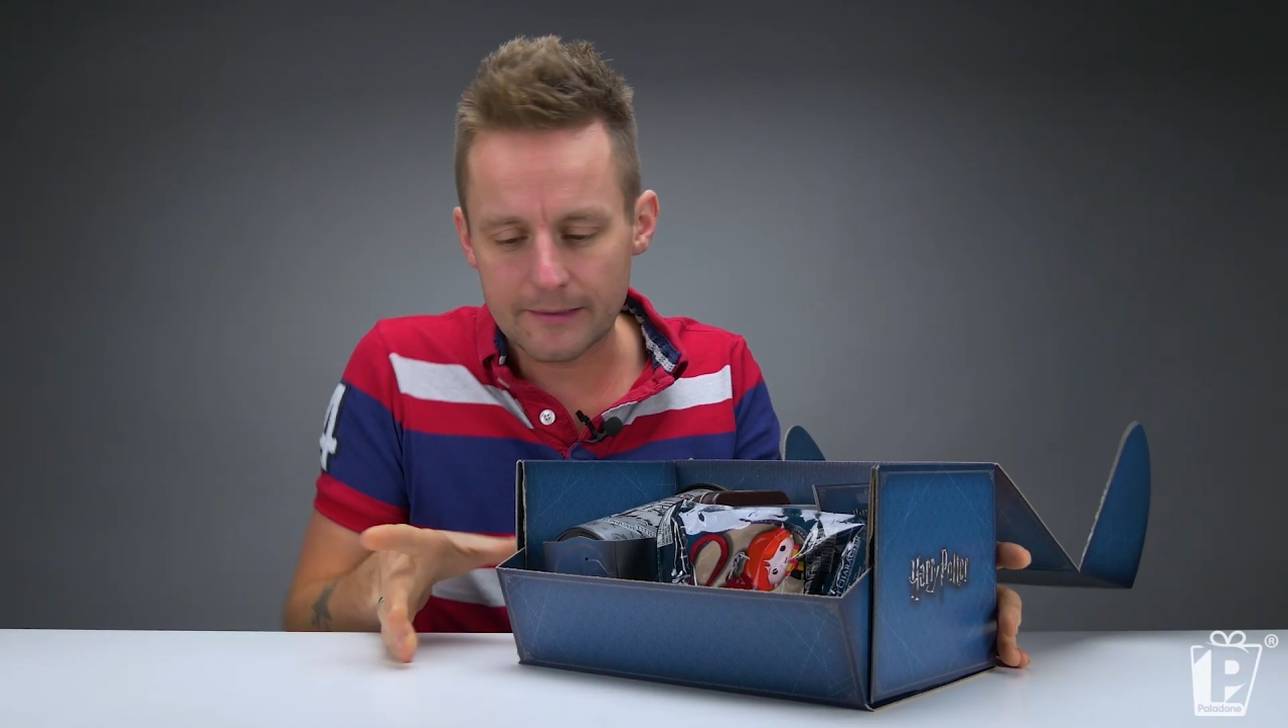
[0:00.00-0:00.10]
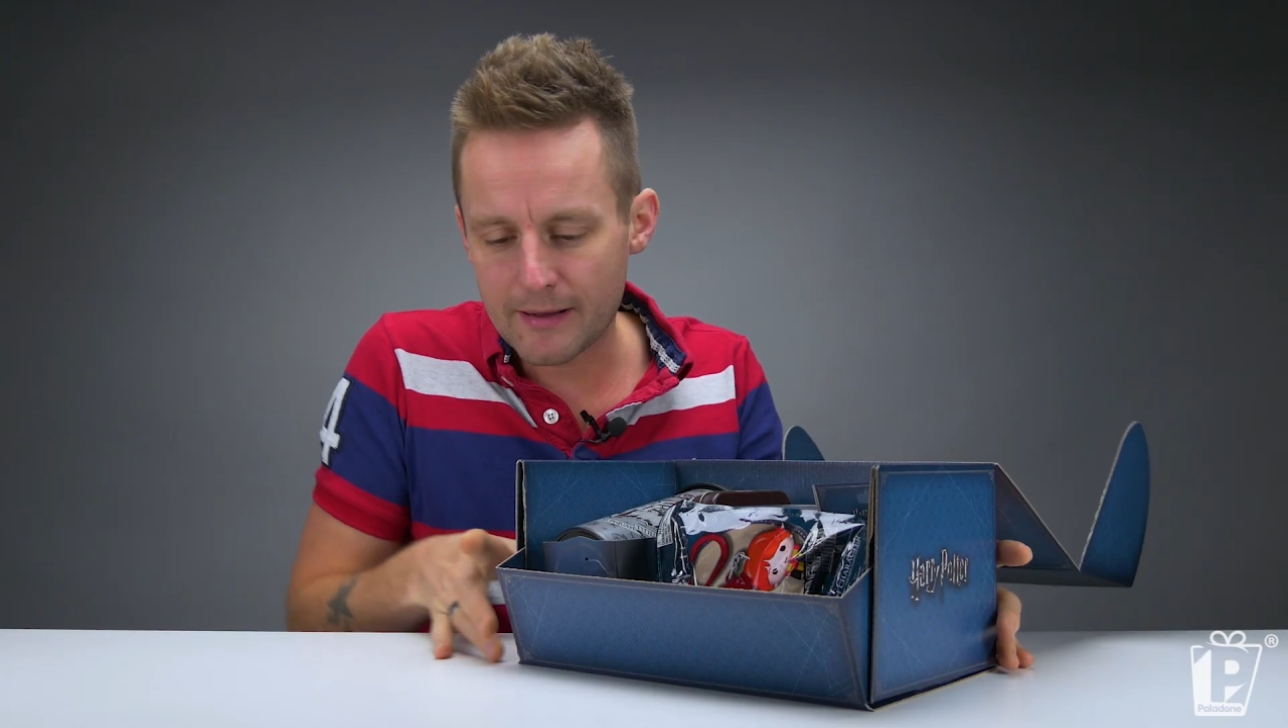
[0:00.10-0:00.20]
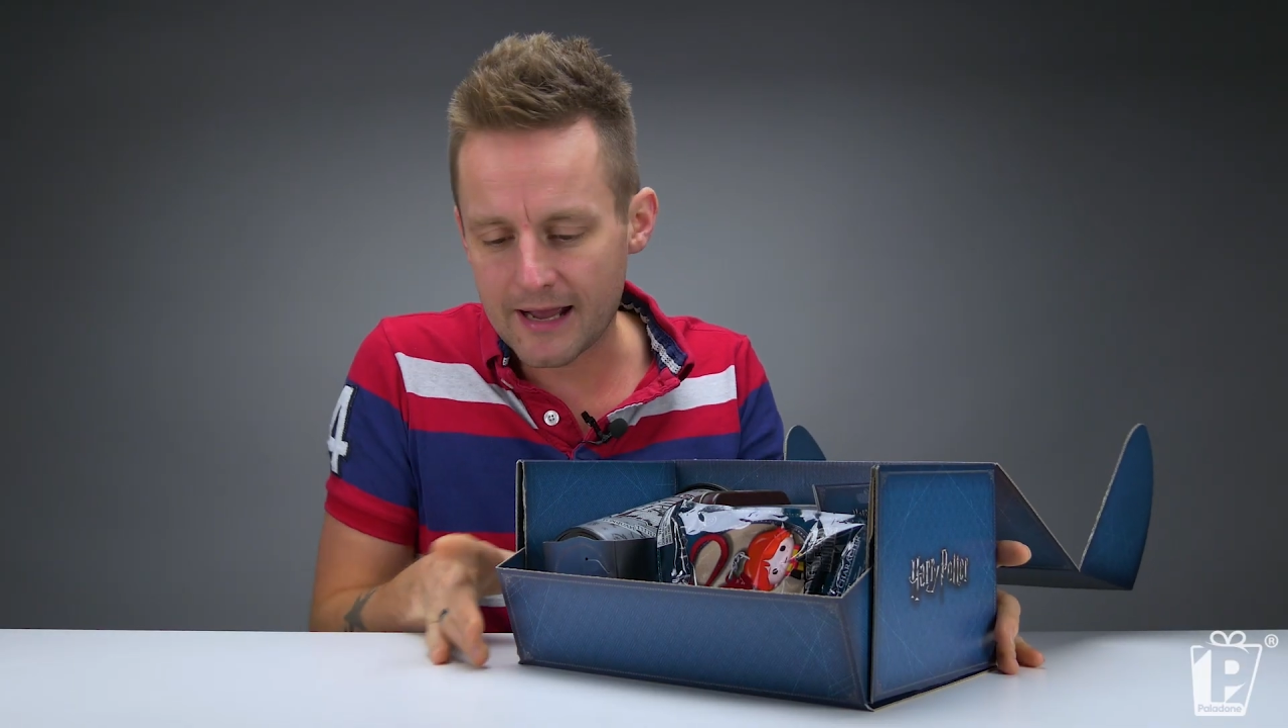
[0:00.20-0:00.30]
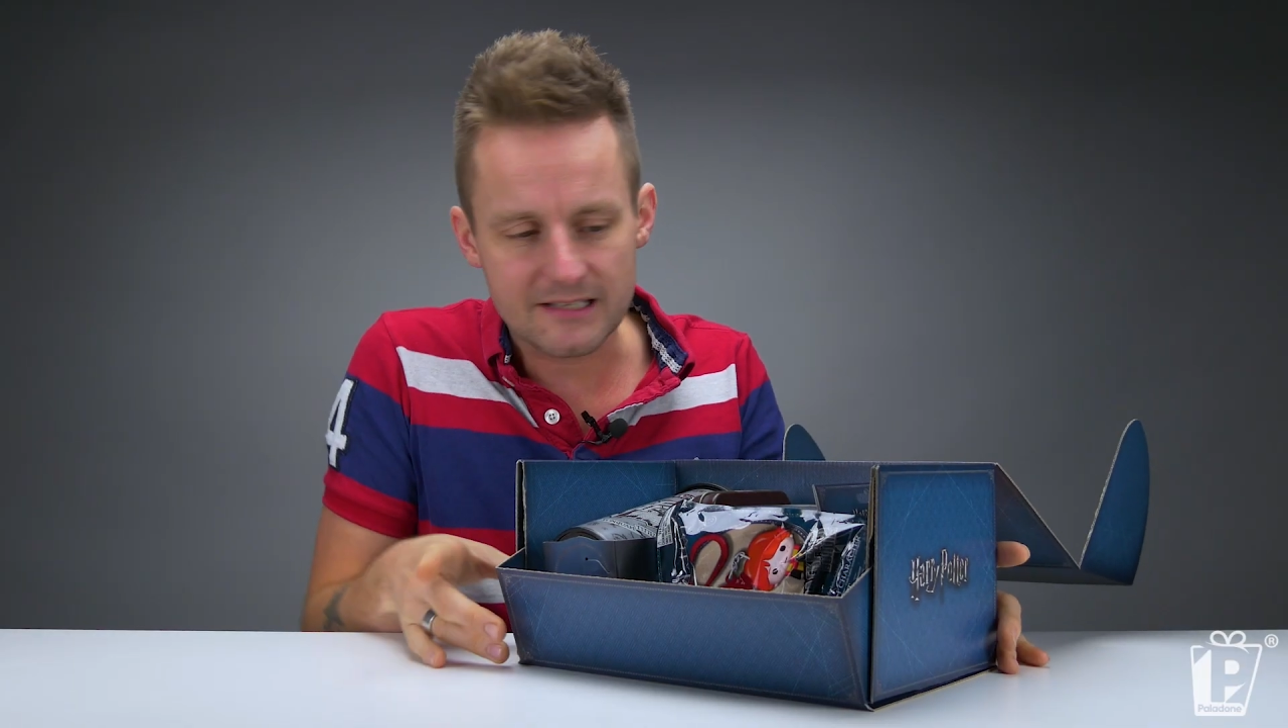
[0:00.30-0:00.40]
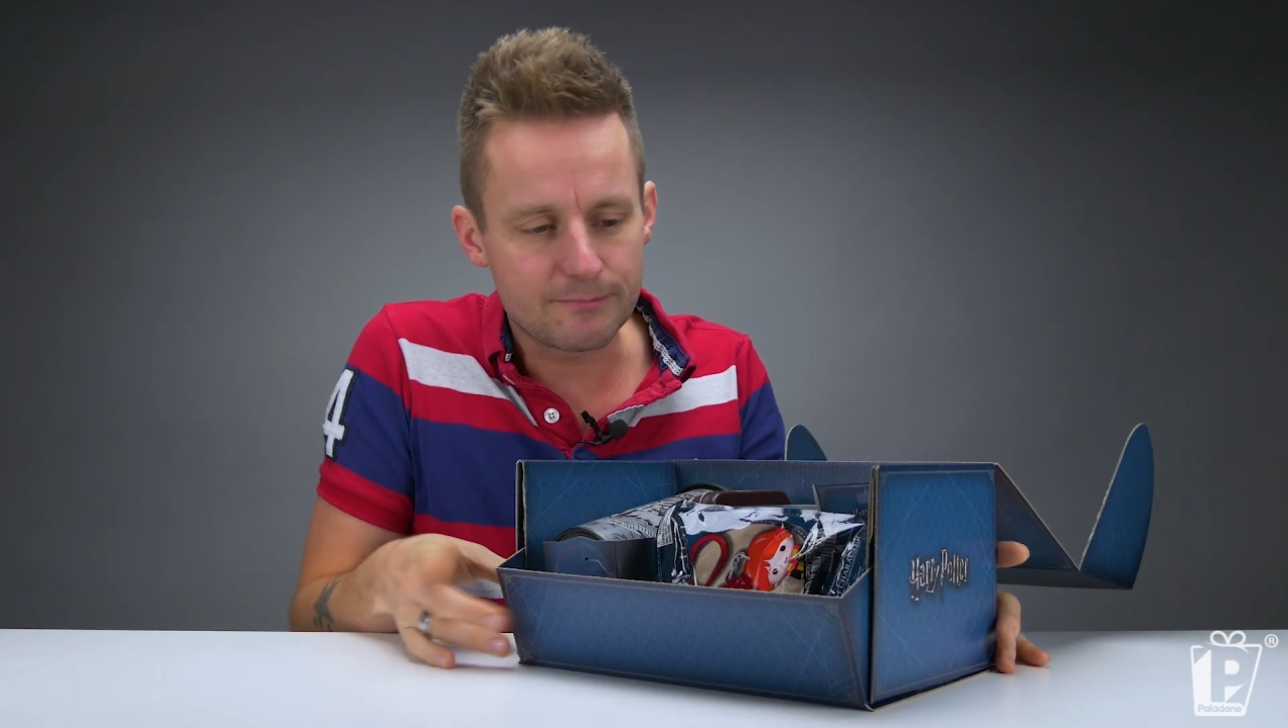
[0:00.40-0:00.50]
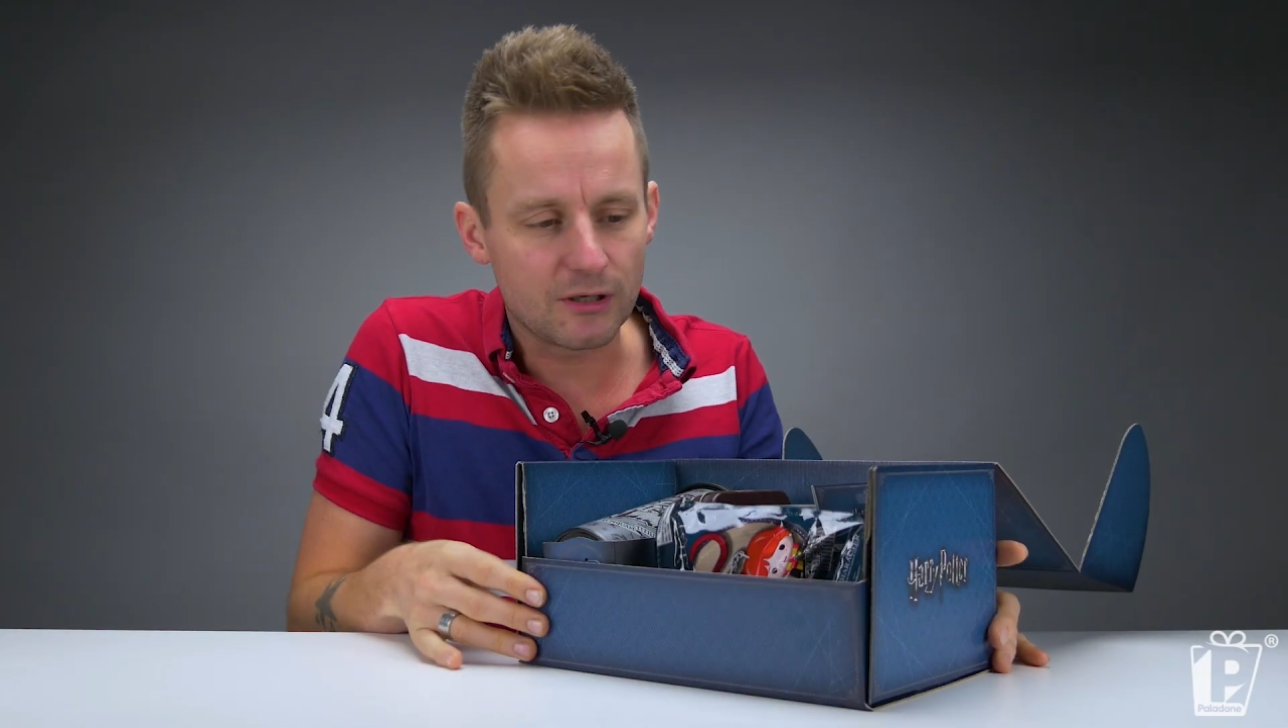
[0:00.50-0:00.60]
packed